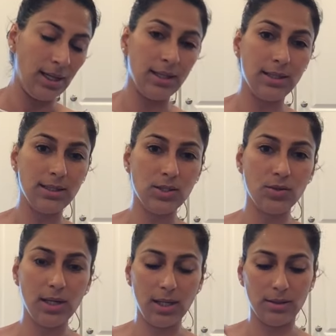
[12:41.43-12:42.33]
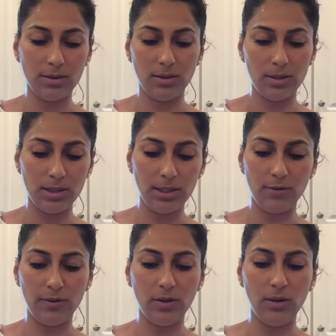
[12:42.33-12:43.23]
And this is ready. So this is
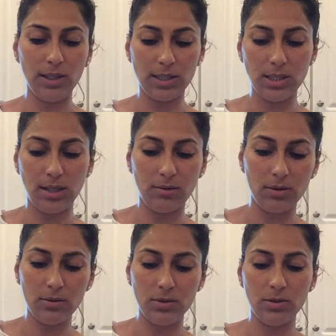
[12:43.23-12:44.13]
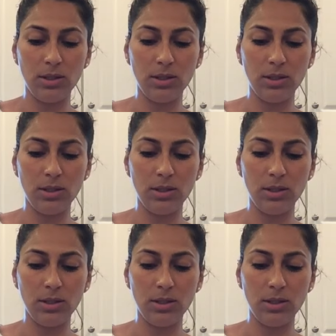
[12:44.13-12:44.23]
our frijoles charros.